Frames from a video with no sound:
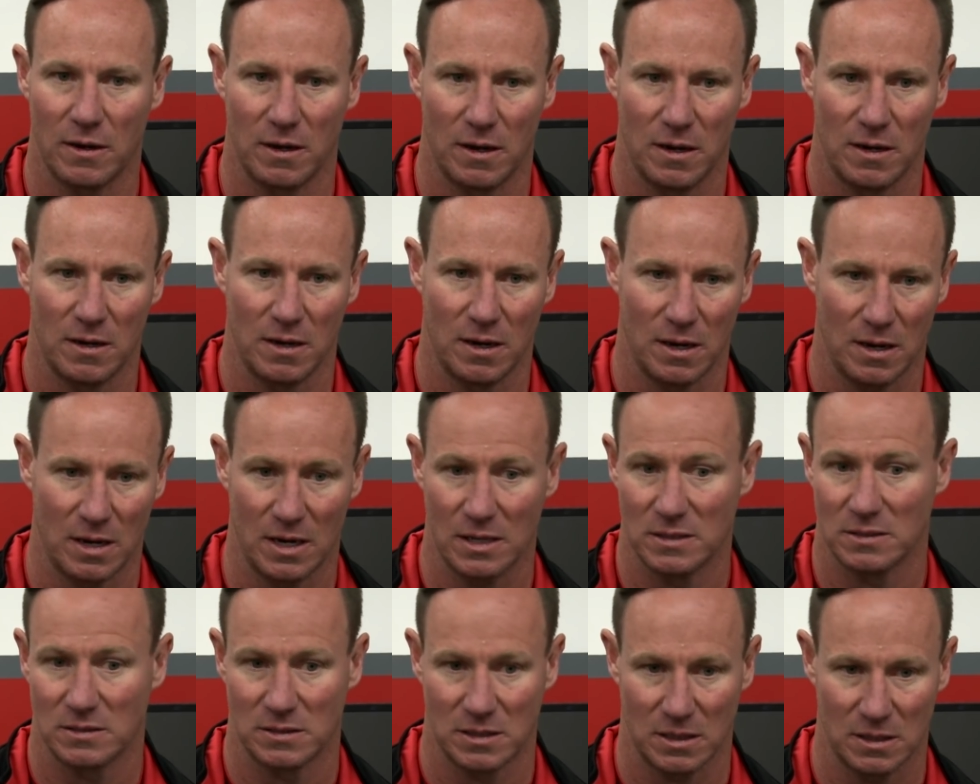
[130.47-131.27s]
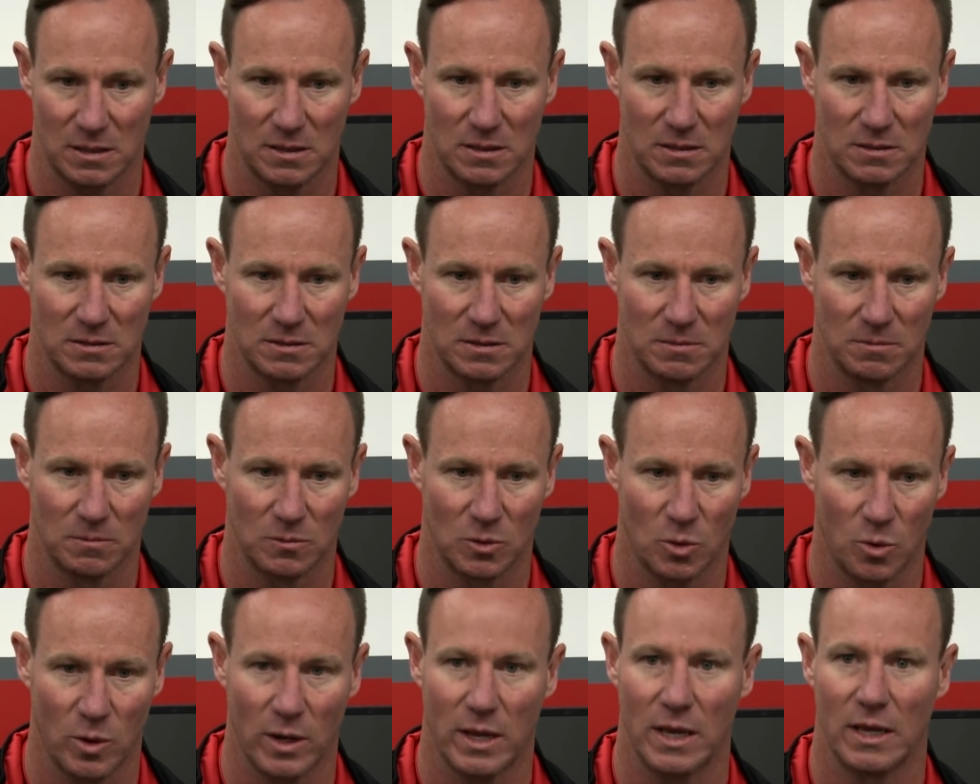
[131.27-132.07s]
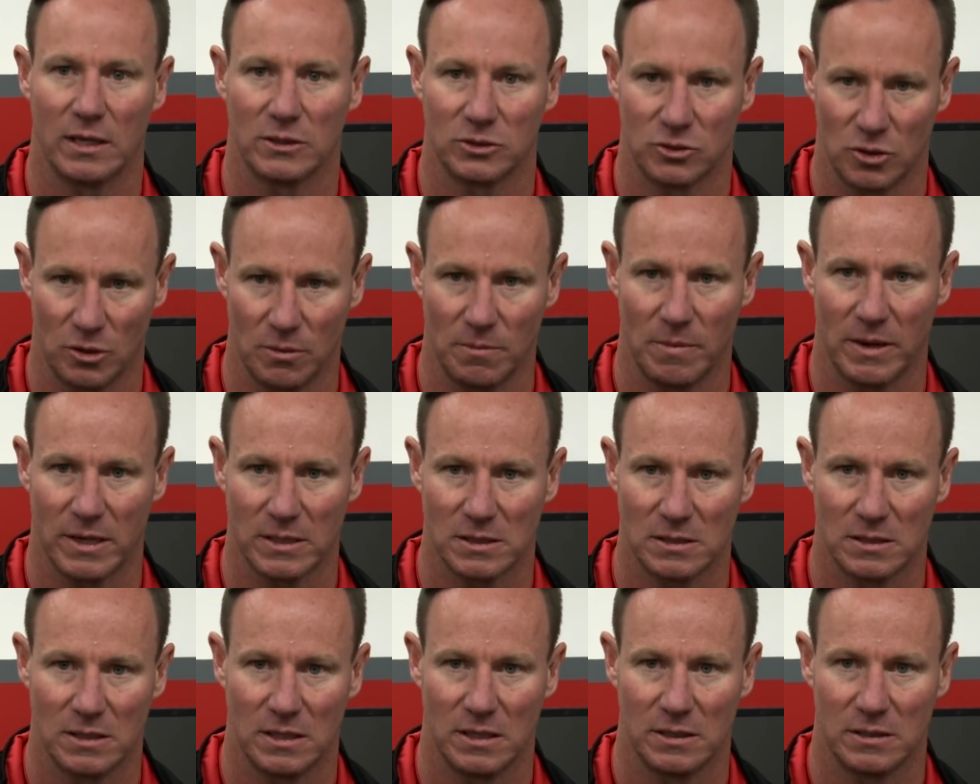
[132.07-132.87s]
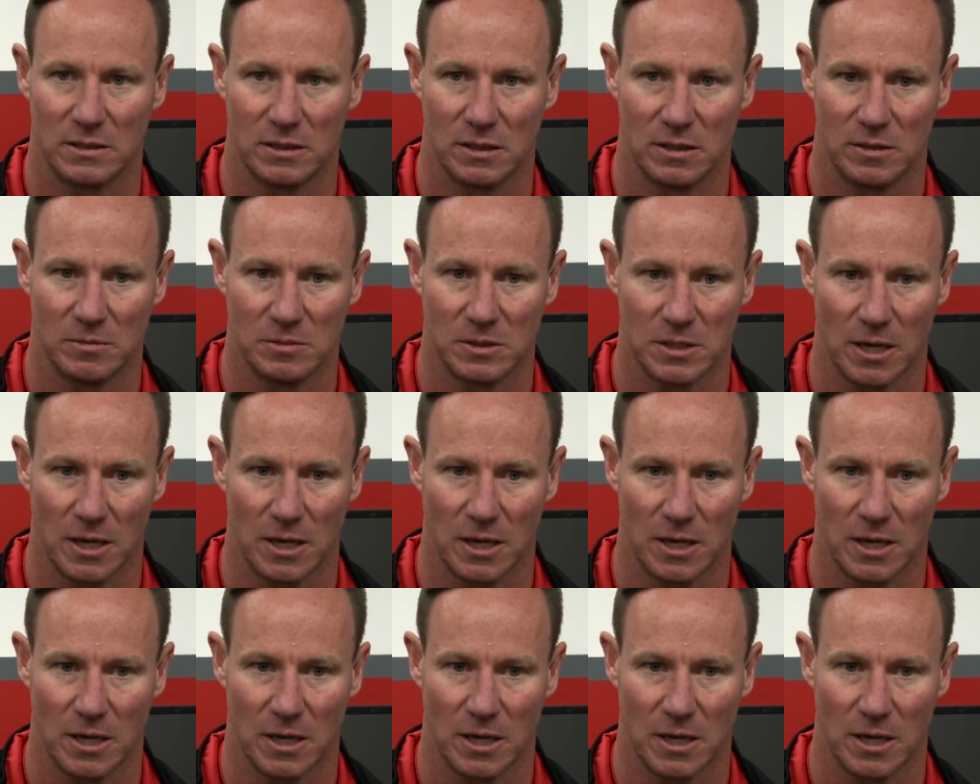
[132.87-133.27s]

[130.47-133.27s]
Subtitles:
And as I said, there's some quick outside backs in their team.